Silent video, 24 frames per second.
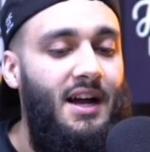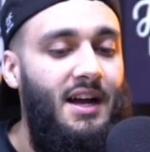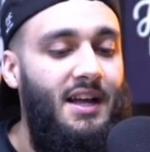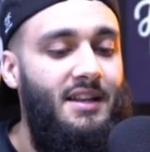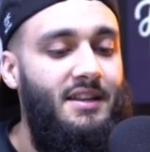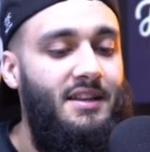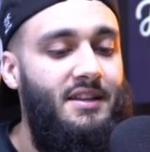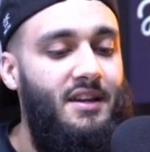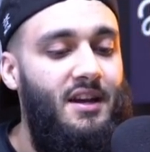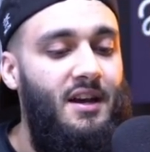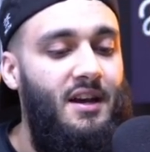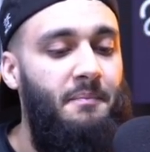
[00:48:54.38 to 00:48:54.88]

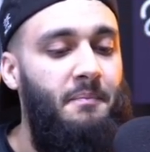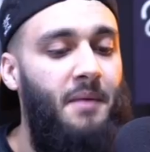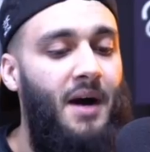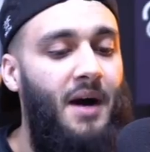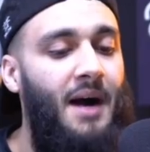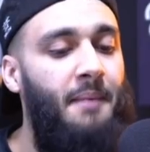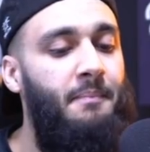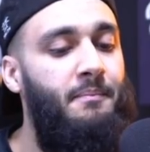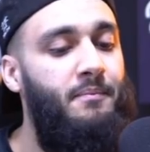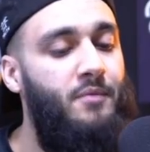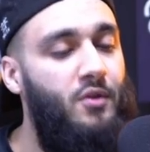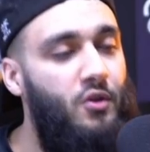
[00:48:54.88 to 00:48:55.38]
And
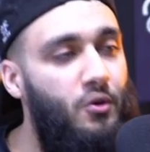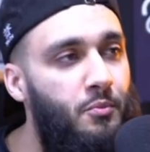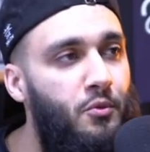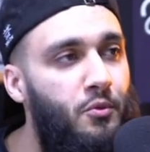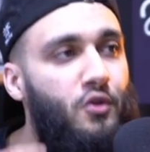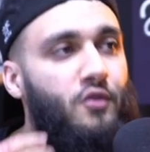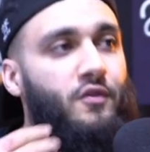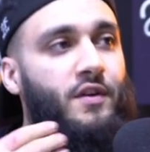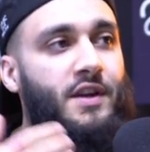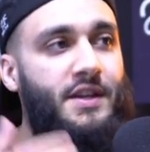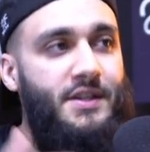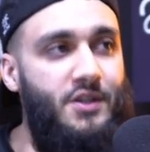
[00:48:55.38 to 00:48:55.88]
I'm
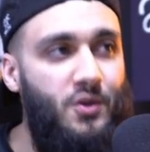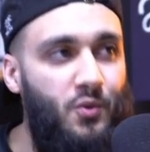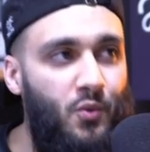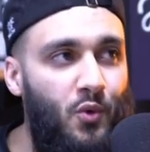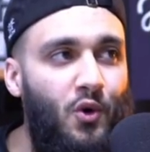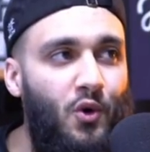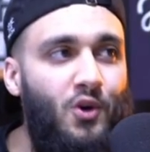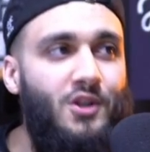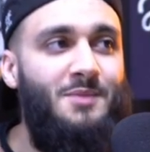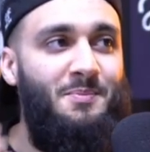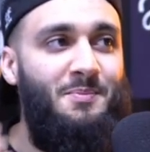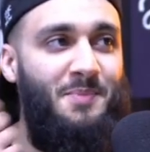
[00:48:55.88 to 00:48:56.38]
moving
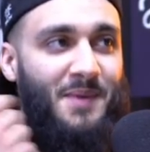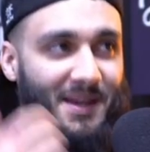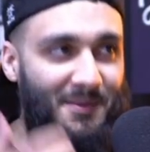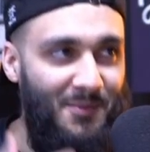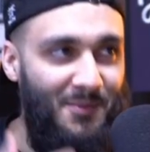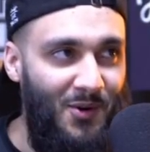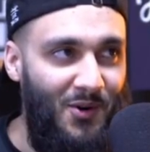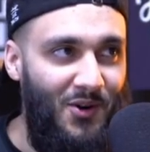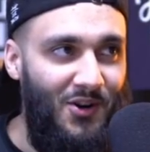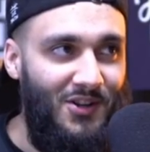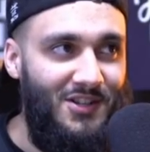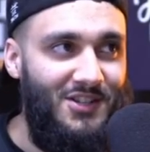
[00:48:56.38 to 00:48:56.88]
towards being
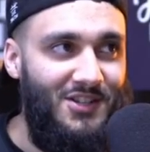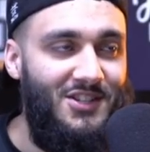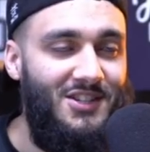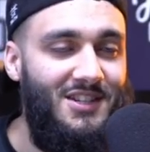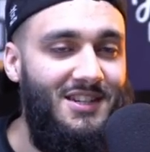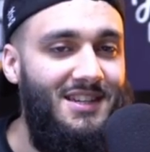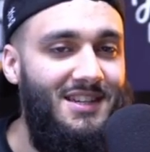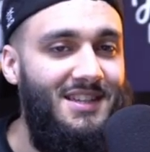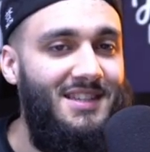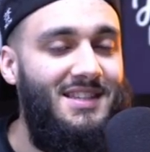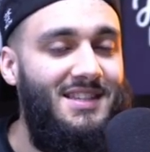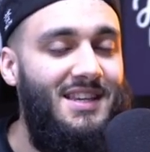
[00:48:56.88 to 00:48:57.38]
more
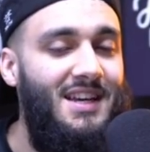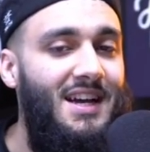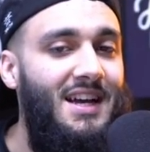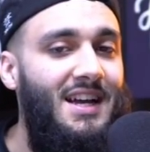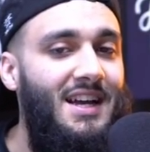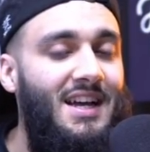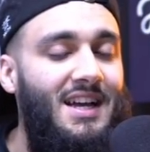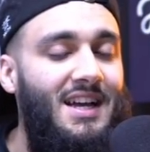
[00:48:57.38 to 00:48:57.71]
conscious,